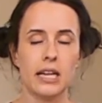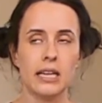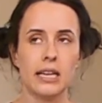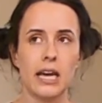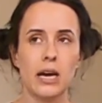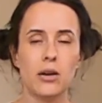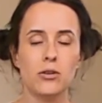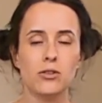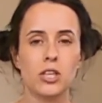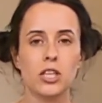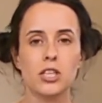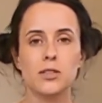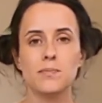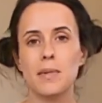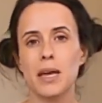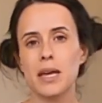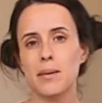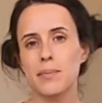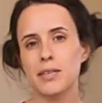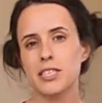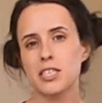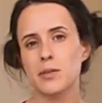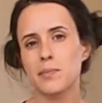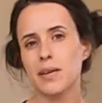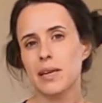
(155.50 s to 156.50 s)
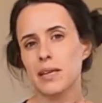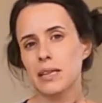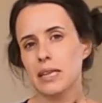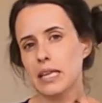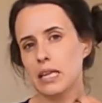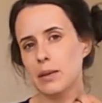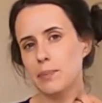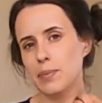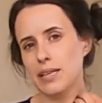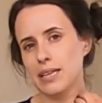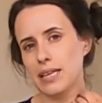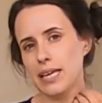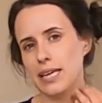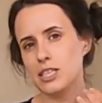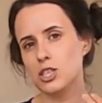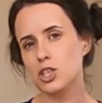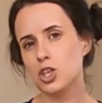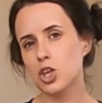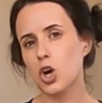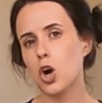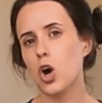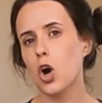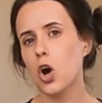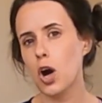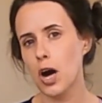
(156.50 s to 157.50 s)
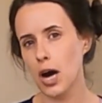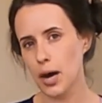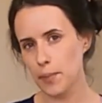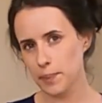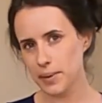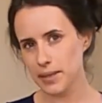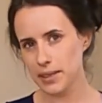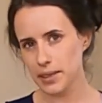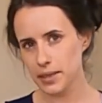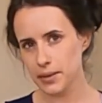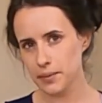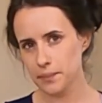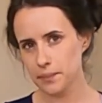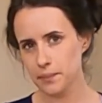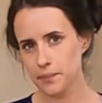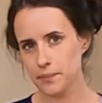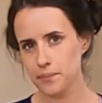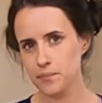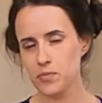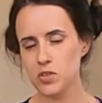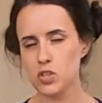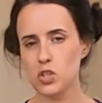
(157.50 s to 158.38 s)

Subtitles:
allows us maybe to be a little bit less caught up in them.